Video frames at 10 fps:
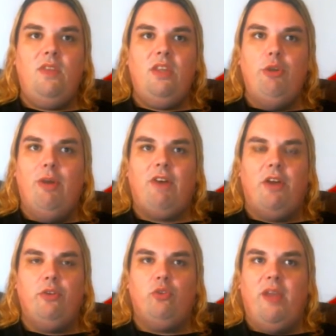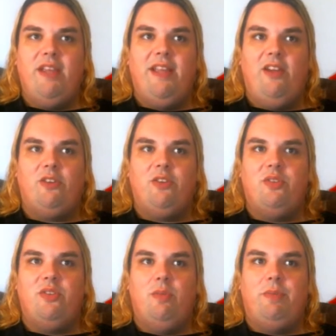you have other great
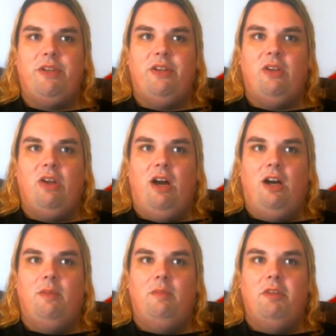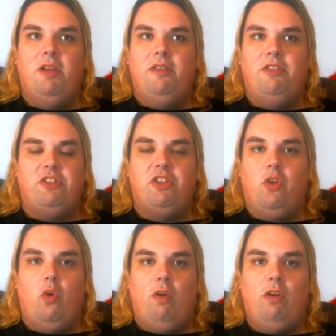characters who appear. Um, the
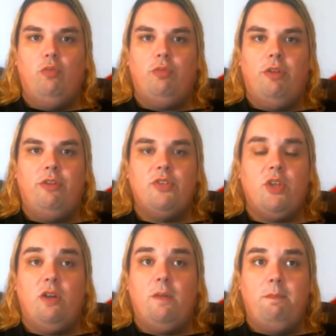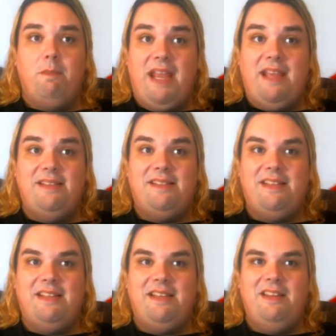Toguro brothers are
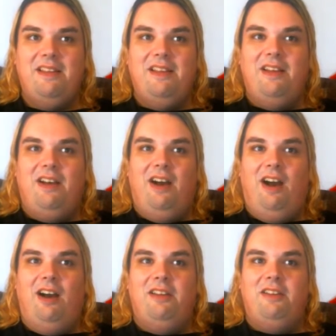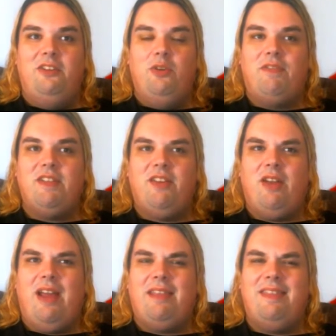amazing. Uh, you have this
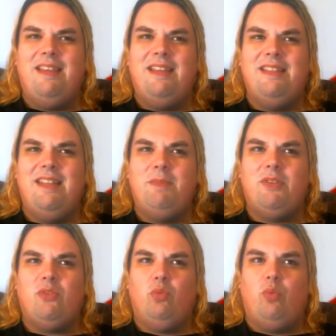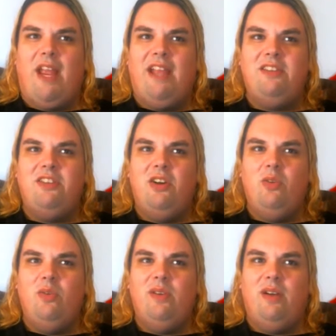character. I think his name is
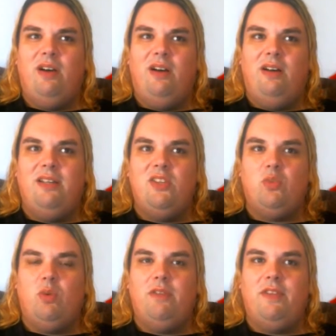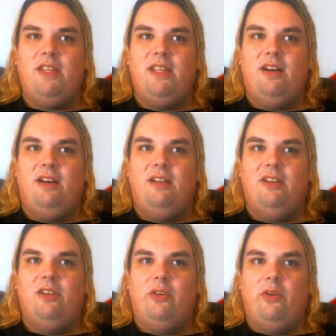Rando. Uh, he's one of the uh,
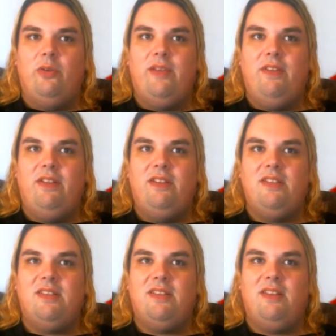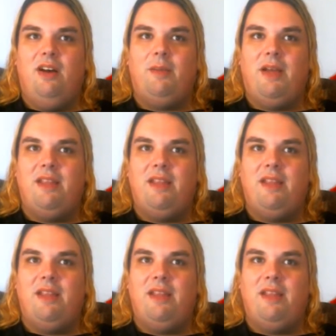early villains. Um, I